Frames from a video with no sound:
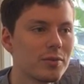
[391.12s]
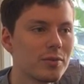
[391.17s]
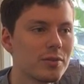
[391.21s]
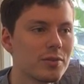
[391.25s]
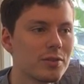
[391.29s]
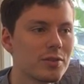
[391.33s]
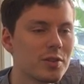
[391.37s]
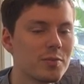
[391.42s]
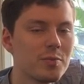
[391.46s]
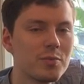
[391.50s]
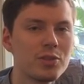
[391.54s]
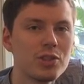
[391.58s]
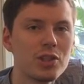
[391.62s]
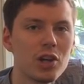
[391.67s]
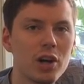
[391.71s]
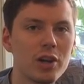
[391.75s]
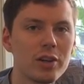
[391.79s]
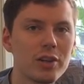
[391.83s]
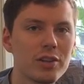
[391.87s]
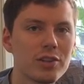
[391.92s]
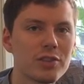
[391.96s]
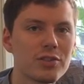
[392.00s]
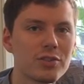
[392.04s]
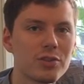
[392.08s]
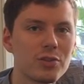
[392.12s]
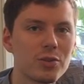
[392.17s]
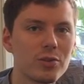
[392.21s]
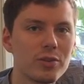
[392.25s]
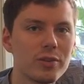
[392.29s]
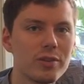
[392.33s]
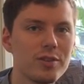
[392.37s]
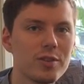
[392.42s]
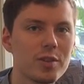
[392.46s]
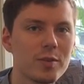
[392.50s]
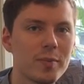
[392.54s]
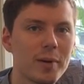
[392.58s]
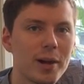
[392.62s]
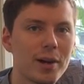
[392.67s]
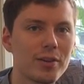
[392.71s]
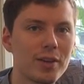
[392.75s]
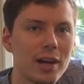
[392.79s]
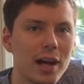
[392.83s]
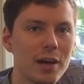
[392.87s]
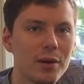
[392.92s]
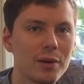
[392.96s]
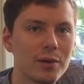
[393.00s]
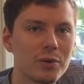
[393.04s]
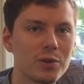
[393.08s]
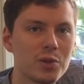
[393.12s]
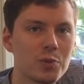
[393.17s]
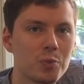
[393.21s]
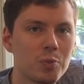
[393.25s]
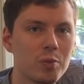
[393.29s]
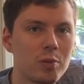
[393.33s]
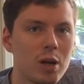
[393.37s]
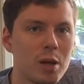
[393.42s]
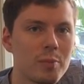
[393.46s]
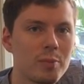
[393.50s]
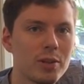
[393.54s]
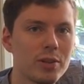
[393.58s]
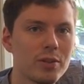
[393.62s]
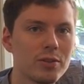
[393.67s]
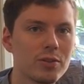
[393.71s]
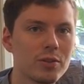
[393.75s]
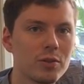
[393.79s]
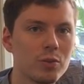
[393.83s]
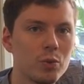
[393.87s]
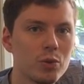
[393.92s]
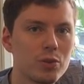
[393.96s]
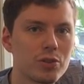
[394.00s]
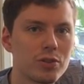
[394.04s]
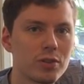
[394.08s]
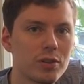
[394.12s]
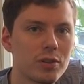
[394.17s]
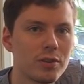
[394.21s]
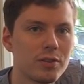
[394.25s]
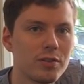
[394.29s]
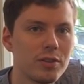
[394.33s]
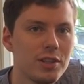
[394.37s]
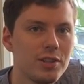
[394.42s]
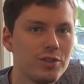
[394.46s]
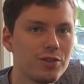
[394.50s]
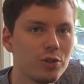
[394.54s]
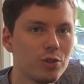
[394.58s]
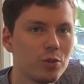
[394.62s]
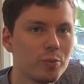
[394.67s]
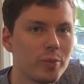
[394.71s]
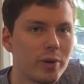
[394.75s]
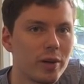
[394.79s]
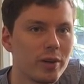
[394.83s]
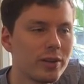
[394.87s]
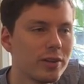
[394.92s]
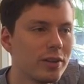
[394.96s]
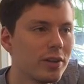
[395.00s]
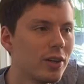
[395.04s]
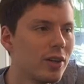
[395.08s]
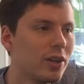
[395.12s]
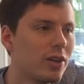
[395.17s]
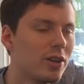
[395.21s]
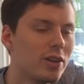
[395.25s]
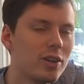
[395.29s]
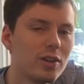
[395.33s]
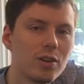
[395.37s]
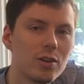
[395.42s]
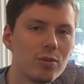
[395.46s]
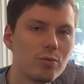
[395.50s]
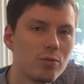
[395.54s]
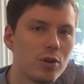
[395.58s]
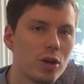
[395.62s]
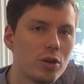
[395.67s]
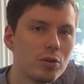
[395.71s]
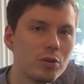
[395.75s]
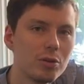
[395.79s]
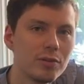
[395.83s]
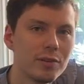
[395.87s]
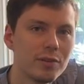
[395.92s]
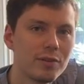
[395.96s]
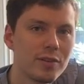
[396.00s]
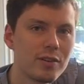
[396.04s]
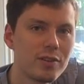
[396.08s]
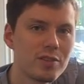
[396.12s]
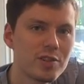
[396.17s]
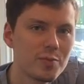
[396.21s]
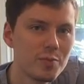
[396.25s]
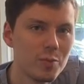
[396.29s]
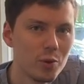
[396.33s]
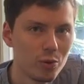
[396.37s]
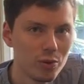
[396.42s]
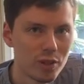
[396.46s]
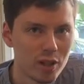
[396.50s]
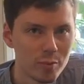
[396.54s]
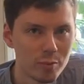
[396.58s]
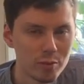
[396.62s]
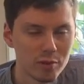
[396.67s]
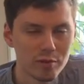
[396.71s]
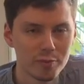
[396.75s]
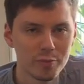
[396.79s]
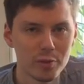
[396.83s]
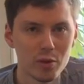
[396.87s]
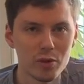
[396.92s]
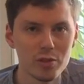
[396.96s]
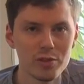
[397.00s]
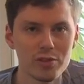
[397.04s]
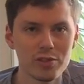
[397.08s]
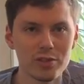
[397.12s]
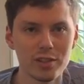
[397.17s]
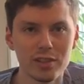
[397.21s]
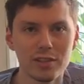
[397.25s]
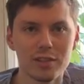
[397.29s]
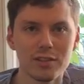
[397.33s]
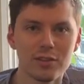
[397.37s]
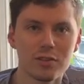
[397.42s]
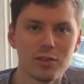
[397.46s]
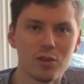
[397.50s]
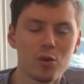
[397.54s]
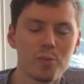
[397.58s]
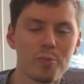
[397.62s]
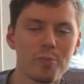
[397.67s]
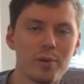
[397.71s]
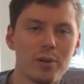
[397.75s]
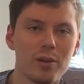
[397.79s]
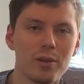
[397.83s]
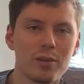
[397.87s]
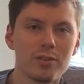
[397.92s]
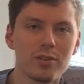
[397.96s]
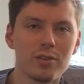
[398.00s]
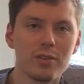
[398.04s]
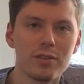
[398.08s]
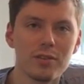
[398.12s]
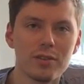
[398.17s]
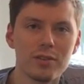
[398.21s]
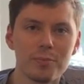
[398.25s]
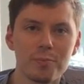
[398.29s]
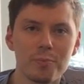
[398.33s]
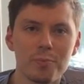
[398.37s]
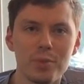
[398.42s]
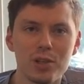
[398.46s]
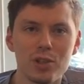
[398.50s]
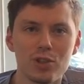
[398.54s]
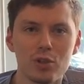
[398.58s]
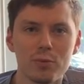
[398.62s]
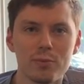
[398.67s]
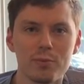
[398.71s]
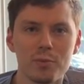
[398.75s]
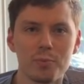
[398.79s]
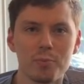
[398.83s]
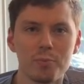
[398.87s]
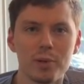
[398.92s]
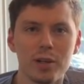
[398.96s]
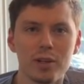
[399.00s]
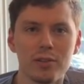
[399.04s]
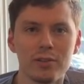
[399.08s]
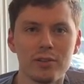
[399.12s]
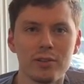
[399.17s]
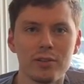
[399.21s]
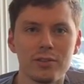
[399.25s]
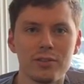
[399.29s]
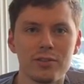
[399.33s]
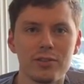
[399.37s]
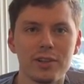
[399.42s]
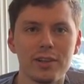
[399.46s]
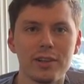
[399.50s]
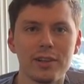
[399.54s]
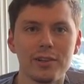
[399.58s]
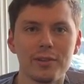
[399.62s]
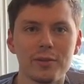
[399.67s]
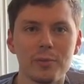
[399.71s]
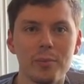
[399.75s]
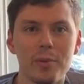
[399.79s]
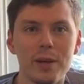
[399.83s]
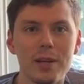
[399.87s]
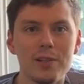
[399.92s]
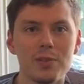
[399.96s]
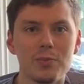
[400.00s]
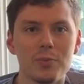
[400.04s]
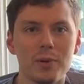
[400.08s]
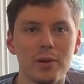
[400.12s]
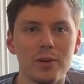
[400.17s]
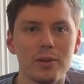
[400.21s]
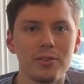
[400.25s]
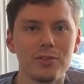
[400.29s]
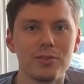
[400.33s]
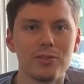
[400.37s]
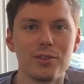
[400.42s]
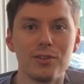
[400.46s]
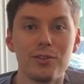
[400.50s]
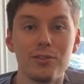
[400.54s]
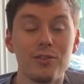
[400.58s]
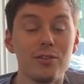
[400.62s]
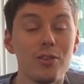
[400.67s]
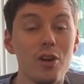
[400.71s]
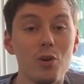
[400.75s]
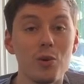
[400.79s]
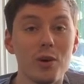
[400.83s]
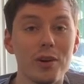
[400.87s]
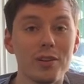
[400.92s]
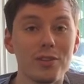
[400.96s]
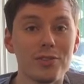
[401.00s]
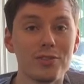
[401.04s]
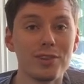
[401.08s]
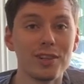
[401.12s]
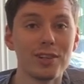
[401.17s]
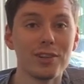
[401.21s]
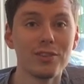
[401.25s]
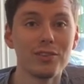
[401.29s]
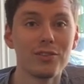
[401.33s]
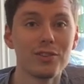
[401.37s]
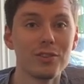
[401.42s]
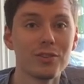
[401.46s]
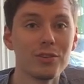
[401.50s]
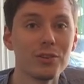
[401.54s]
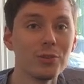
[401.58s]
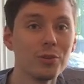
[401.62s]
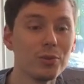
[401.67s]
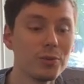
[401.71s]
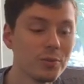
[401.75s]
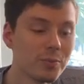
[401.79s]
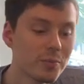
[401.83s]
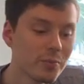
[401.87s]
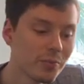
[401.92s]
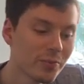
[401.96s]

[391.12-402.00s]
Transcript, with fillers: some dire stories about how it was premiered at Worcester Cathedral by a row of a very small number of boys singing the top part and the bishop's butler singing bass parts and no other singers at all.